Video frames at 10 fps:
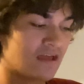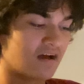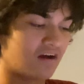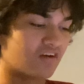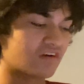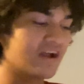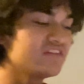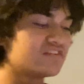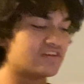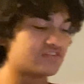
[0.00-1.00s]

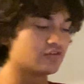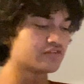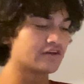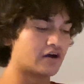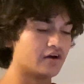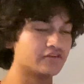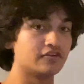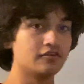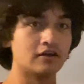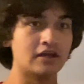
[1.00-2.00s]
Alright, so let's get on
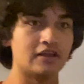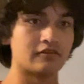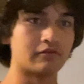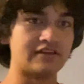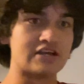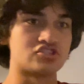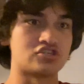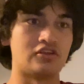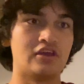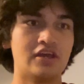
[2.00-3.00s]
to the
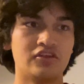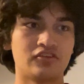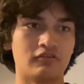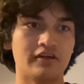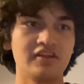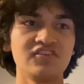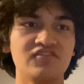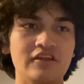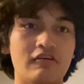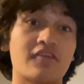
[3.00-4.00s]
retention. So on this
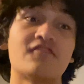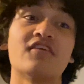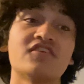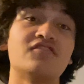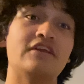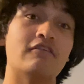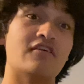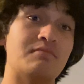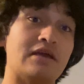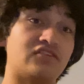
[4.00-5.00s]
video, our first video
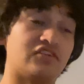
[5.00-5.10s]
of basic